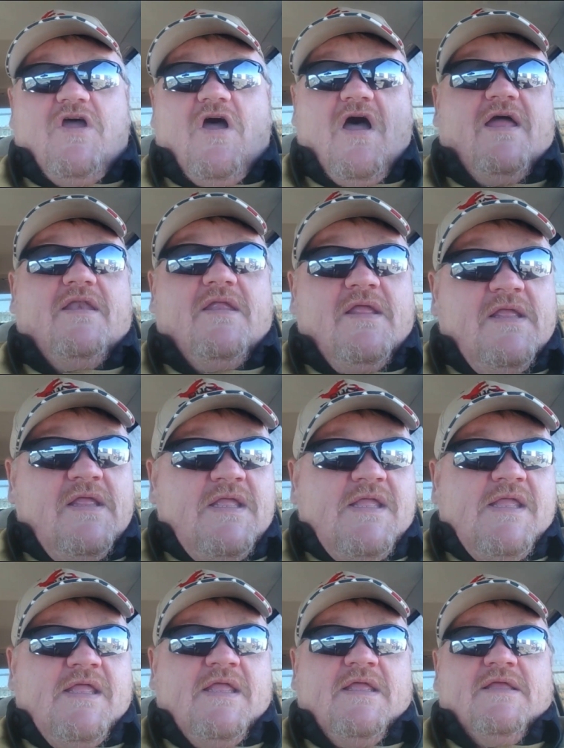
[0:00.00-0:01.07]
not
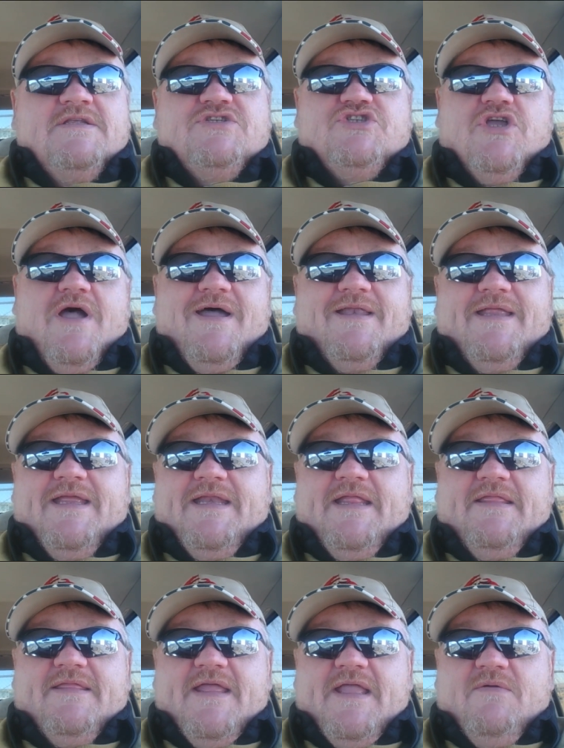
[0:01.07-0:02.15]
shot
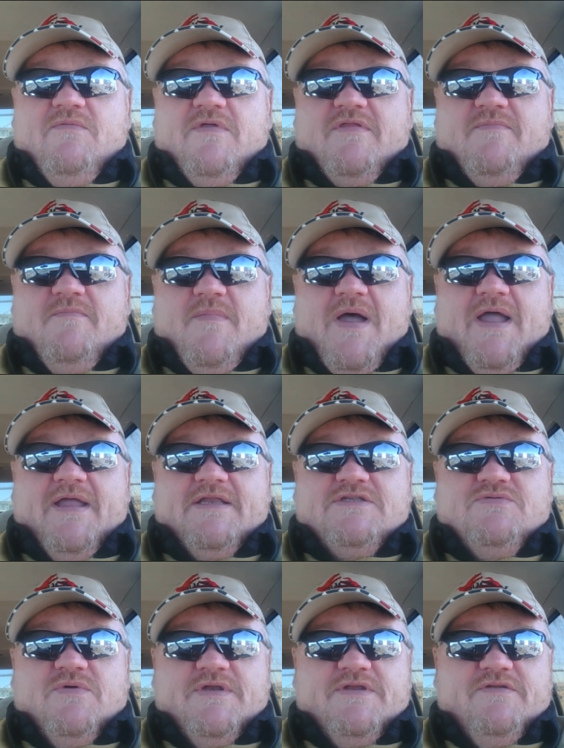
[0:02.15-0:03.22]
anything with my
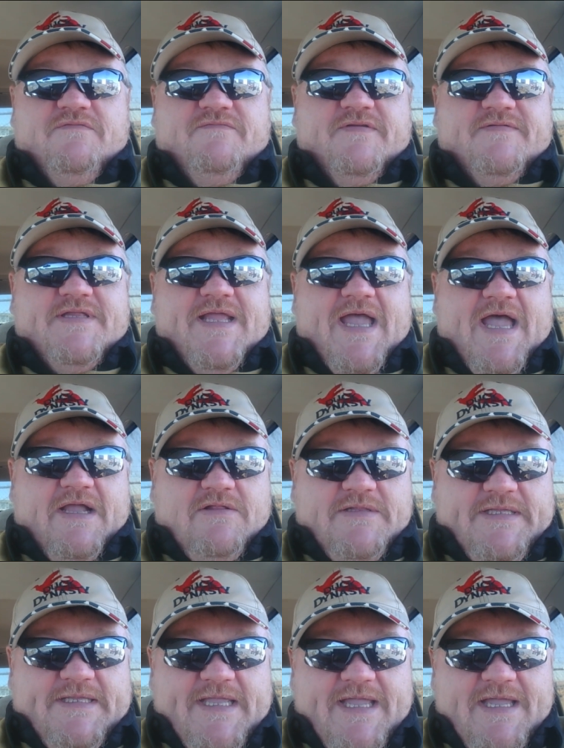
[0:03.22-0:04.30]
22-50
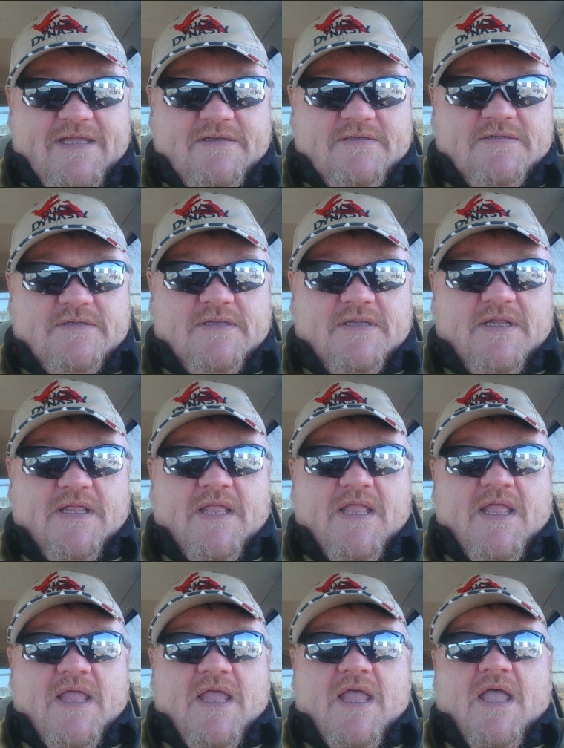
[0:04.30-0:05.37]
Ackley yet,
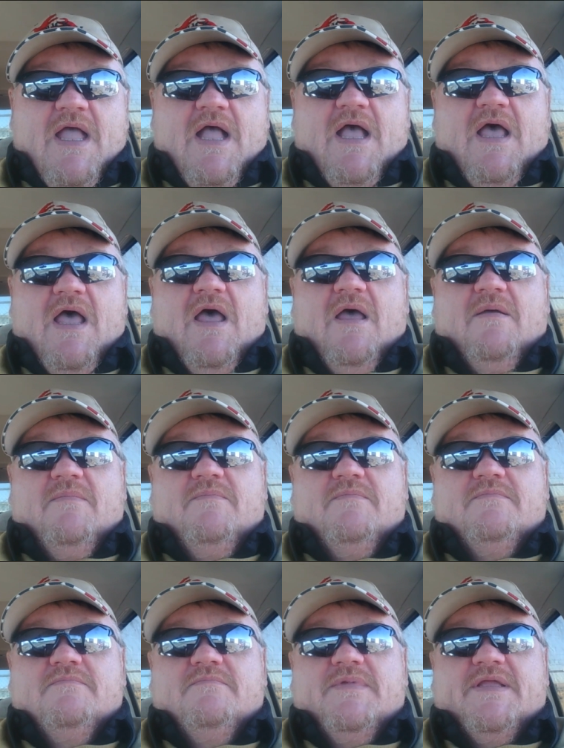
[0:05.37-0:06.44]

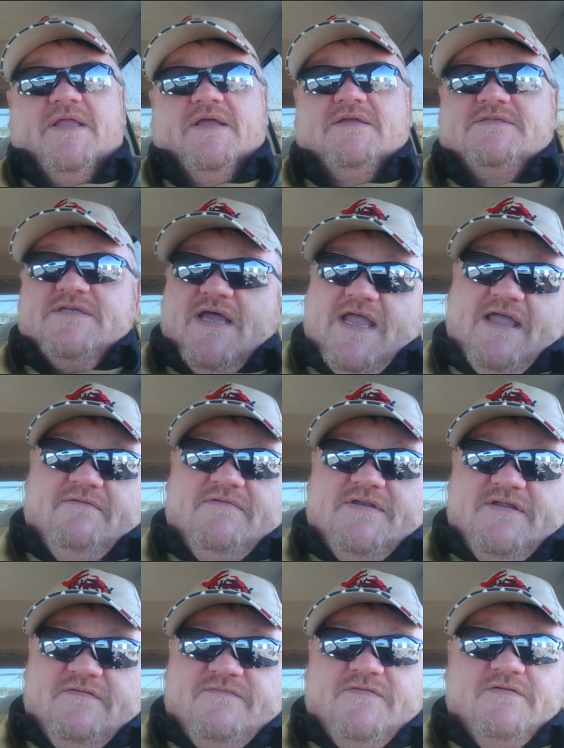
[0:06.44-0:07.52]
because I have a
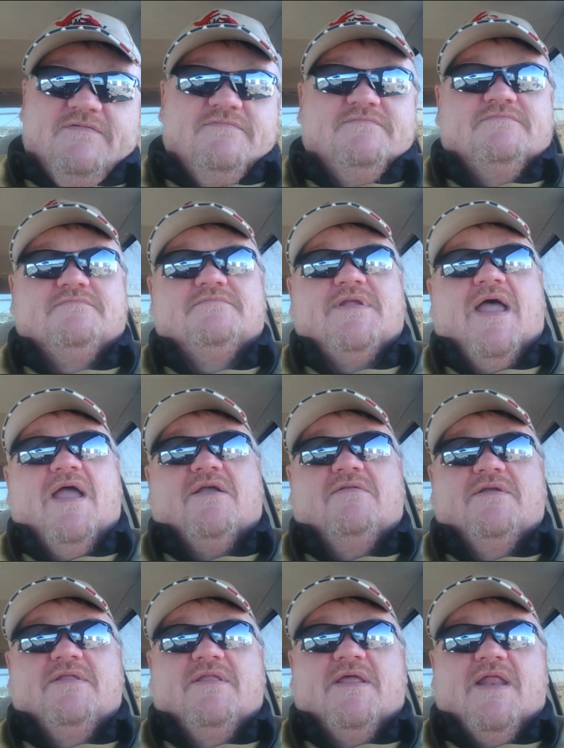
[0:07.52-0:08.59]
different
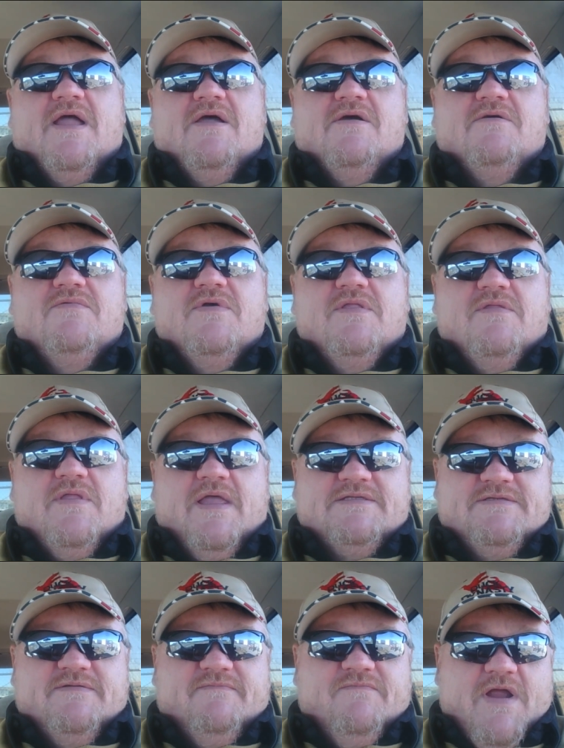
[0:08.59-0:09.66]
Ackley that I hunt with
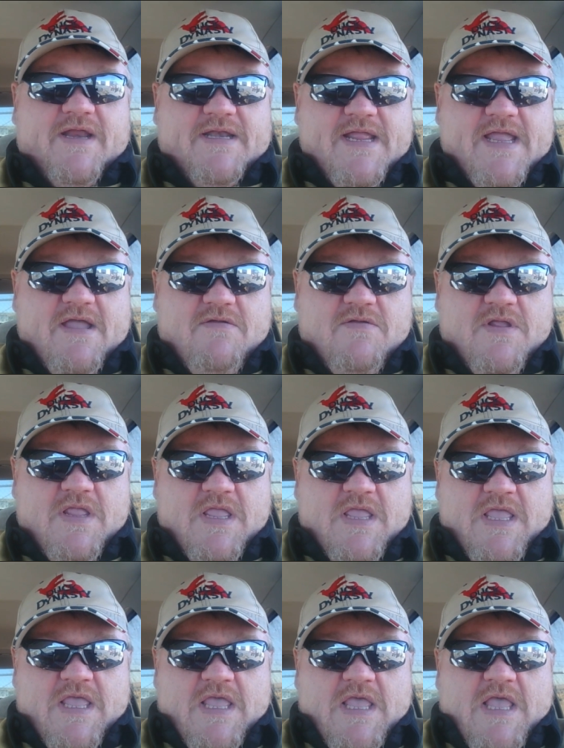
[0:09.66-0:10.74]
as of right now.
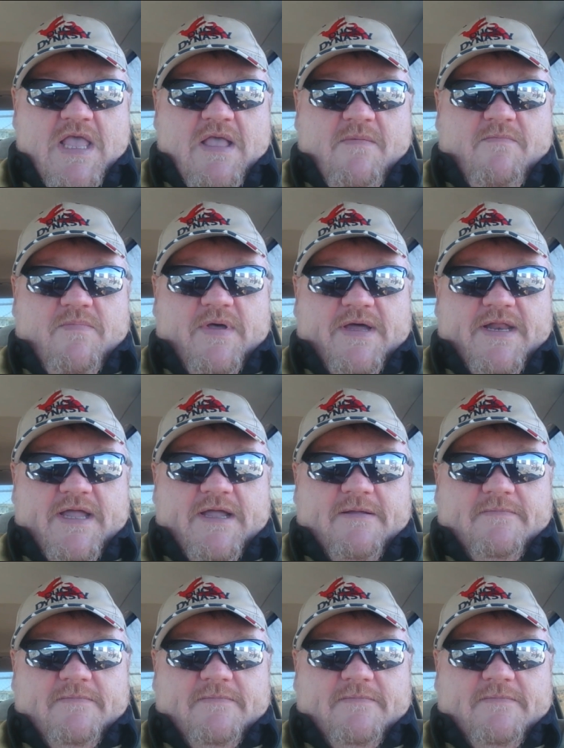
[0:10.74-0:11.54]
But